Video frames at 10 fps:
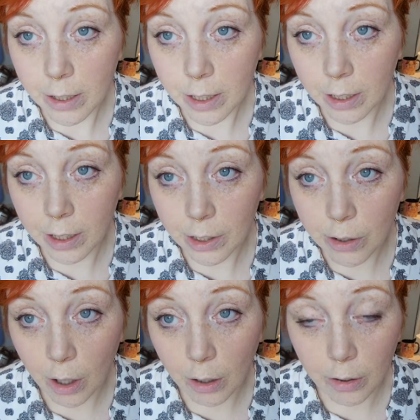
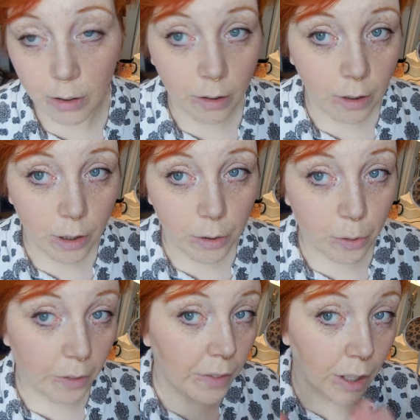that's on
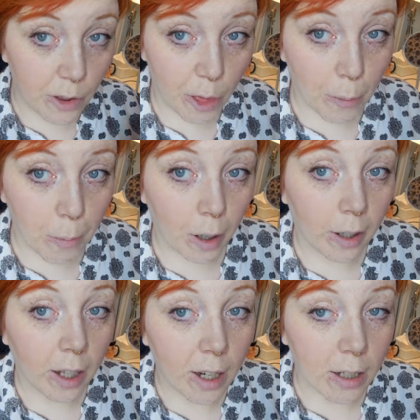sort of the
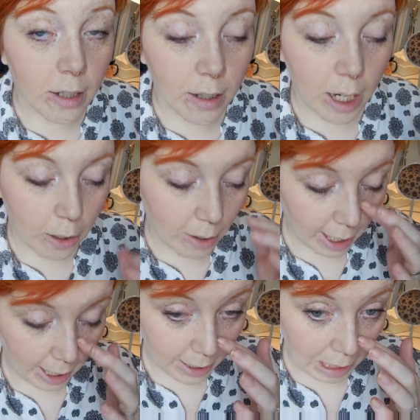market that you can
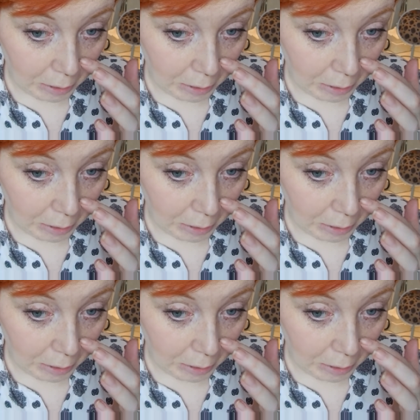get in the